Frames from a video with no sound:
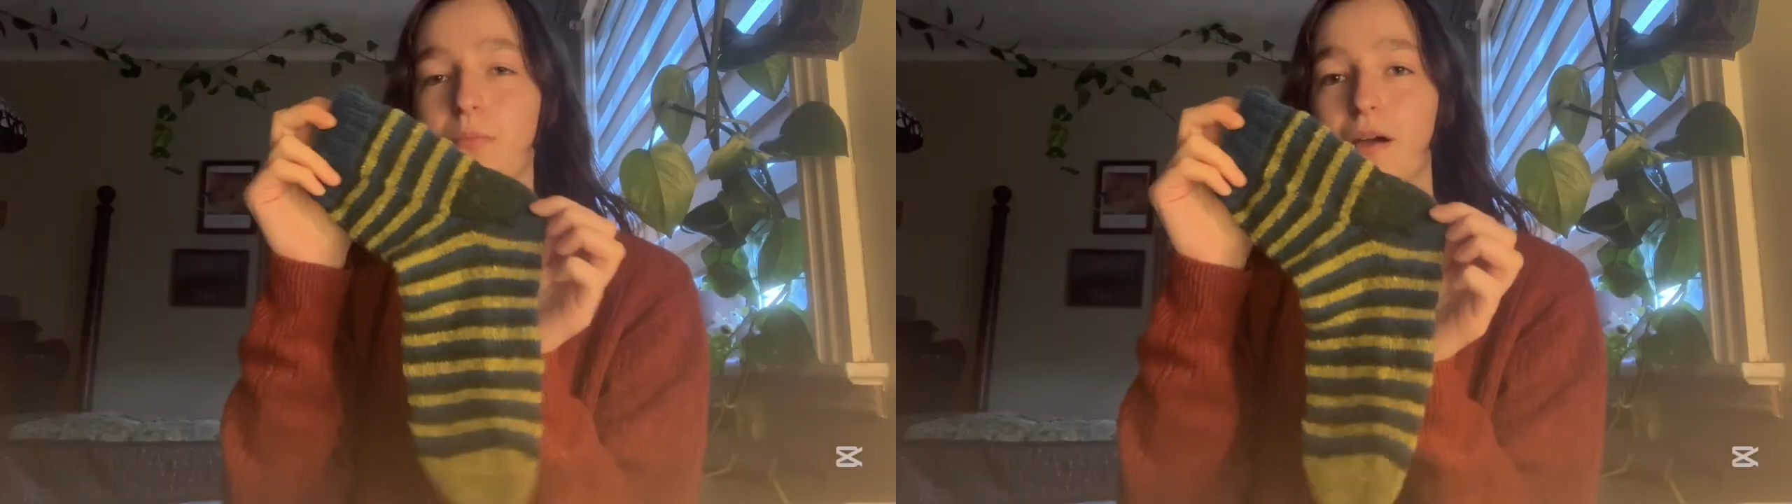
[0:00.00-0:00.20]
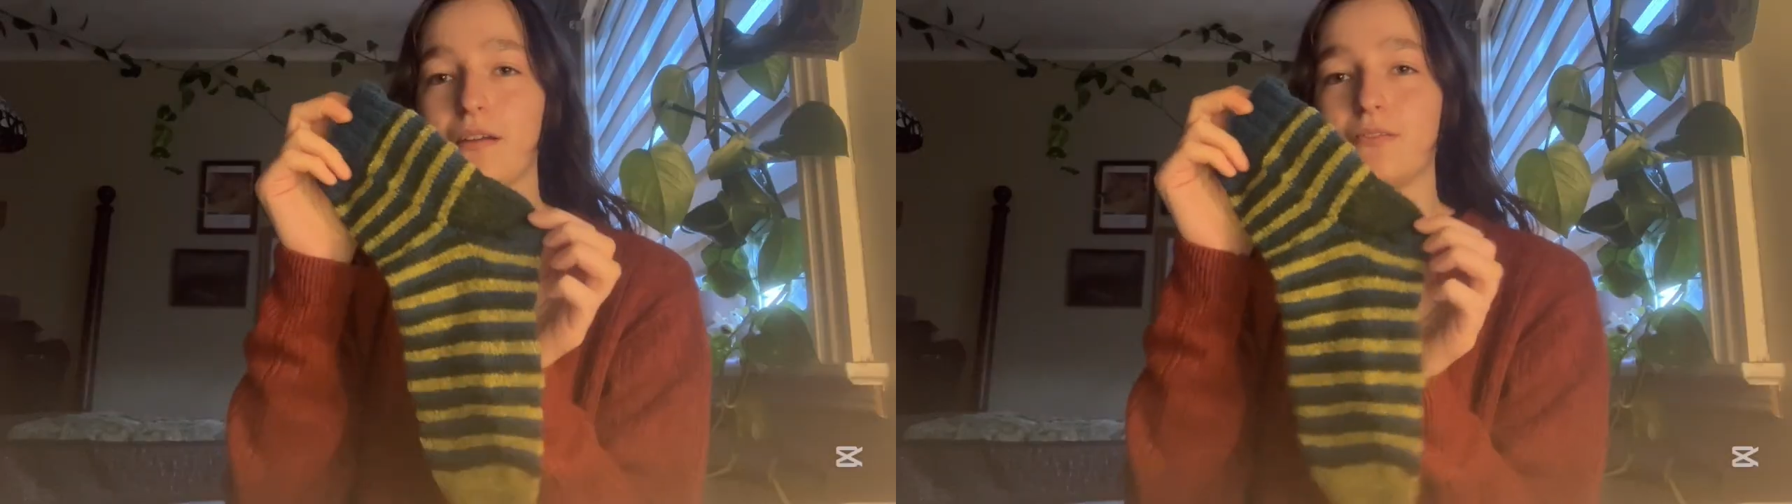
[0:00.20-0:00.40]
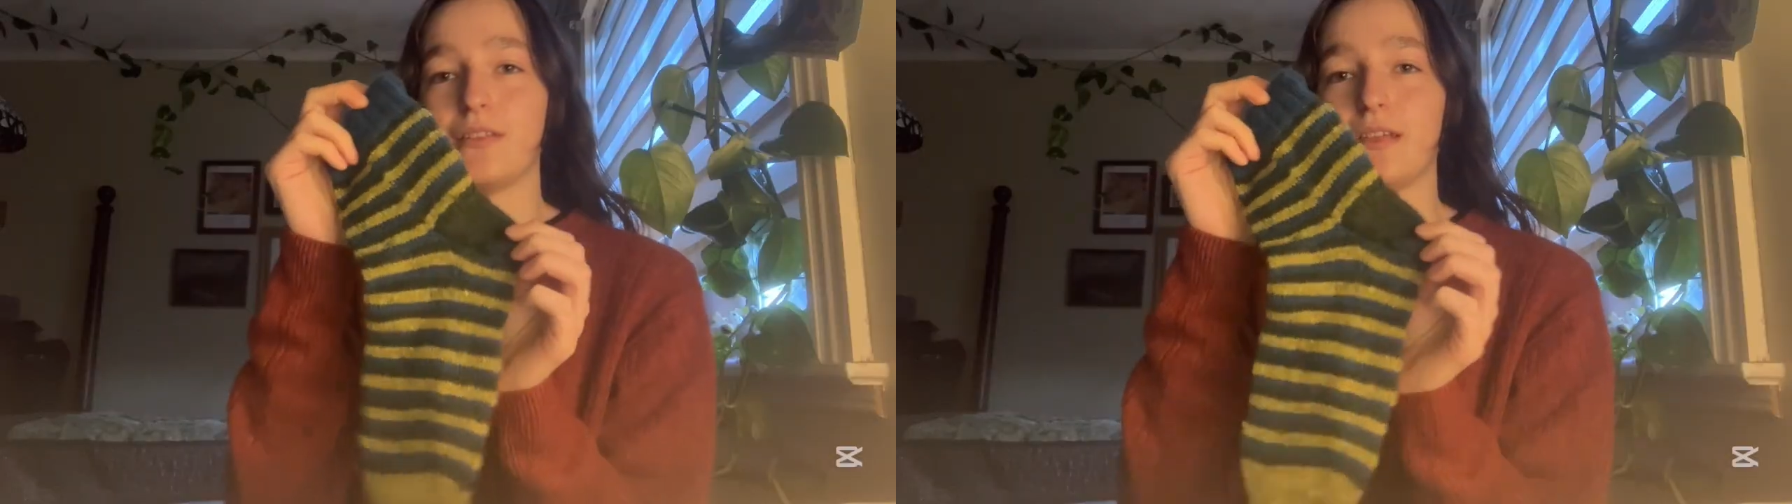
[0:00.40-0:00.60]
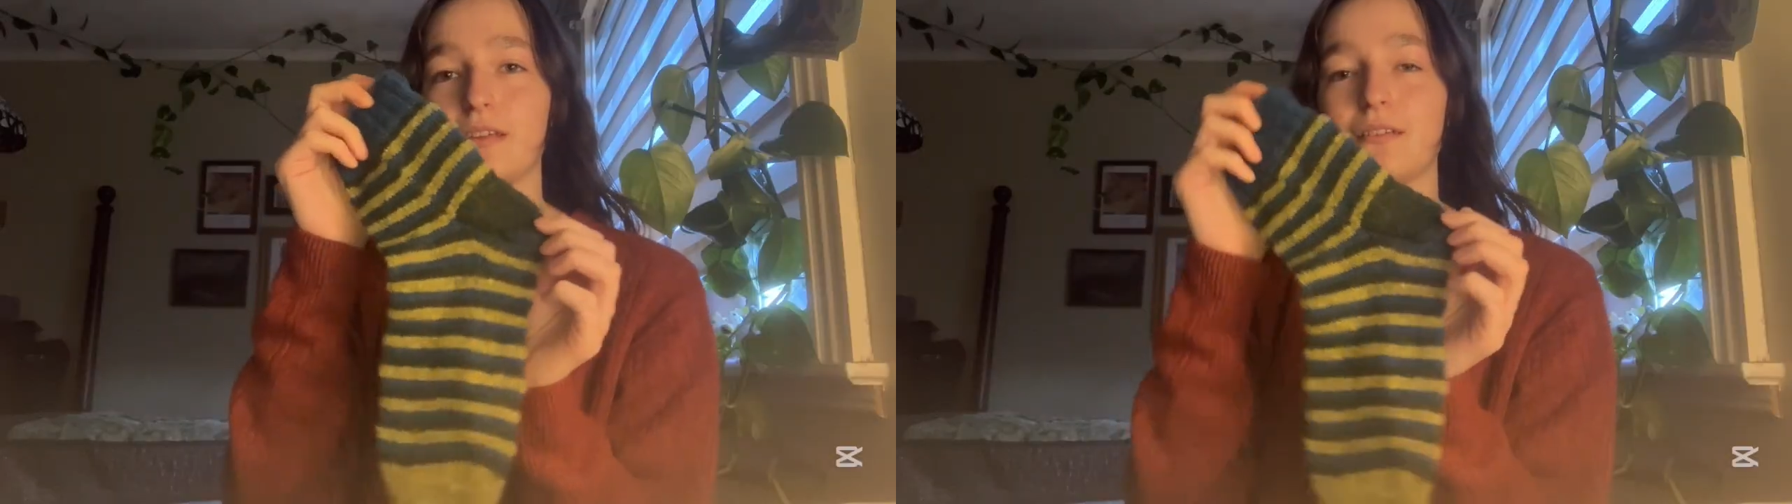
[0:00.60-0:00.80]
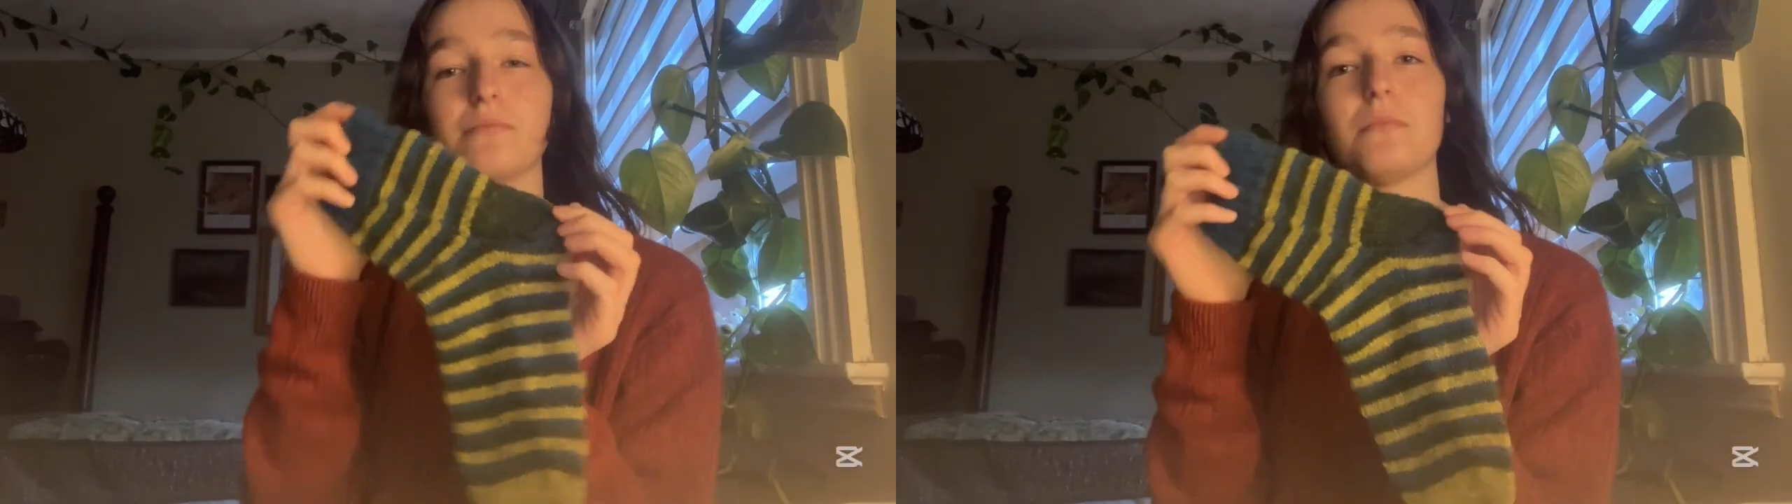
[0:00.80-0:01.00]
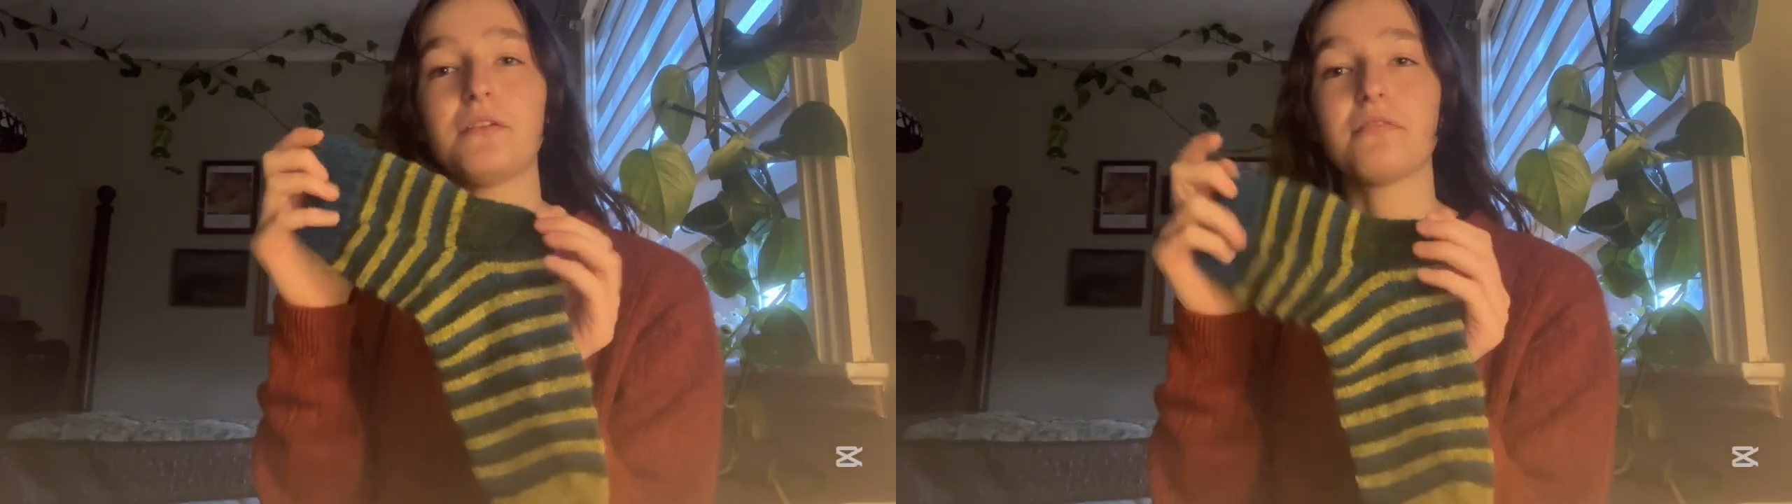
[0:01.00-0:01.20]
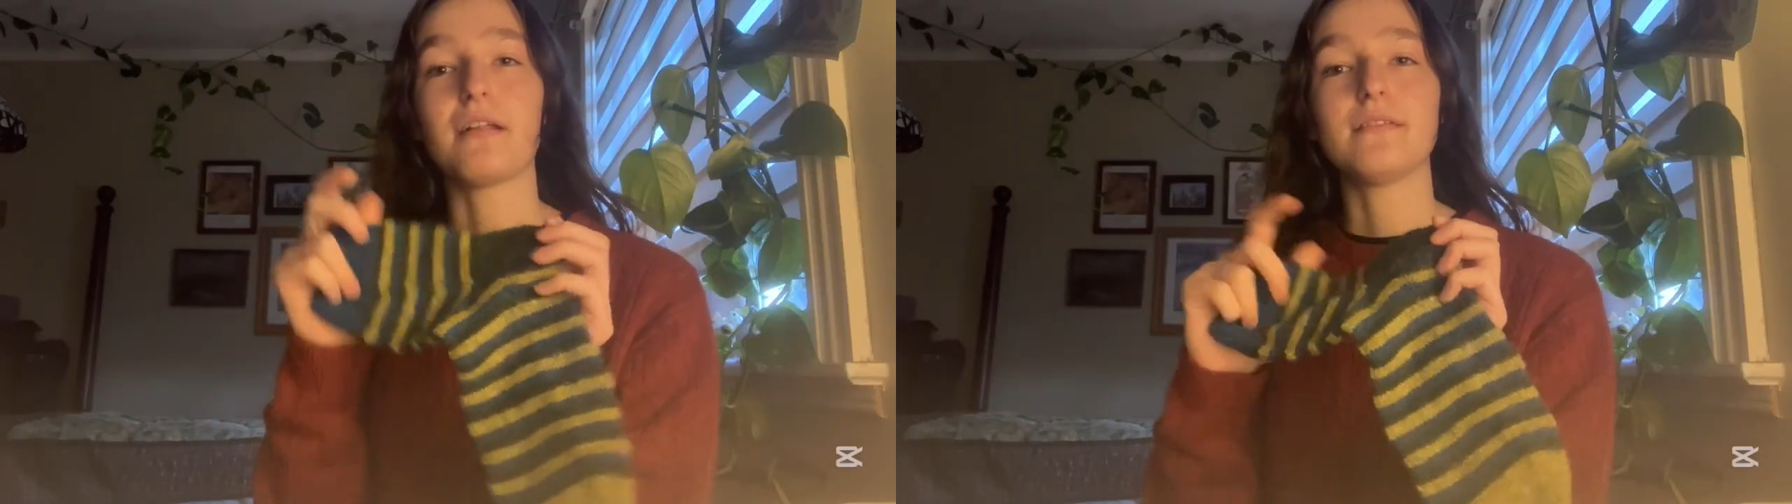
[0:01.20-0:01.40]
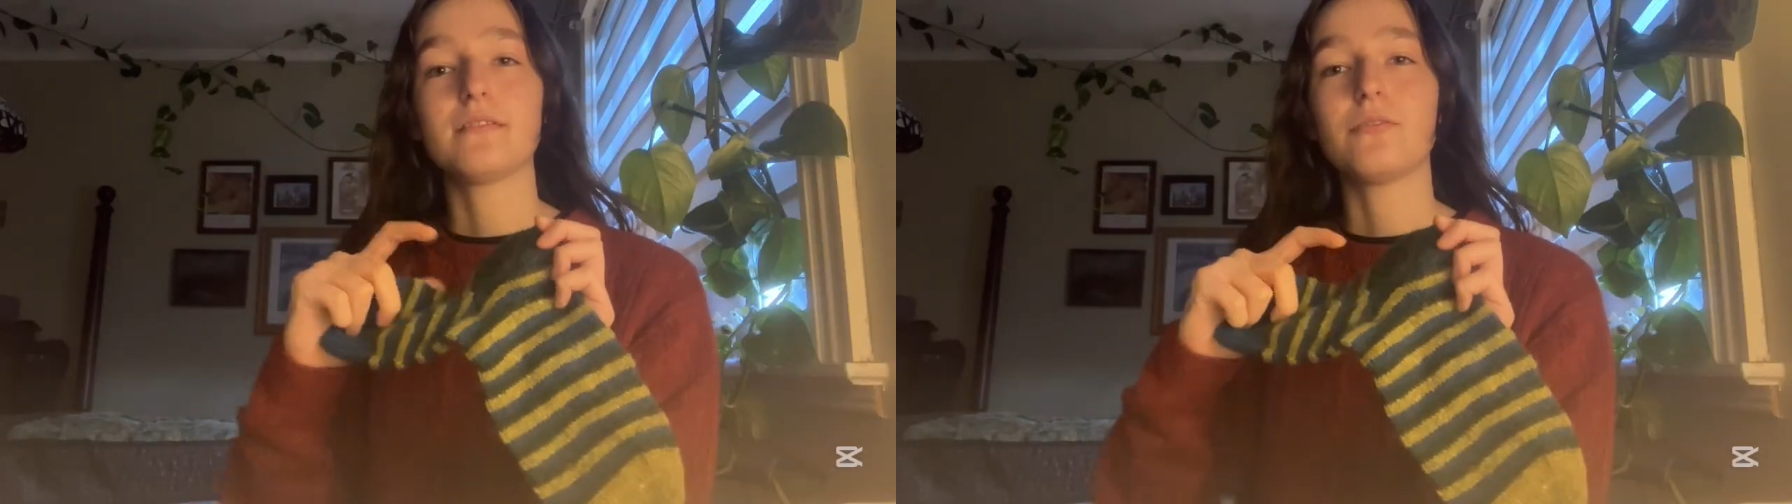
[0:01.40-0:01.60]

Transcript: but I feel like my friend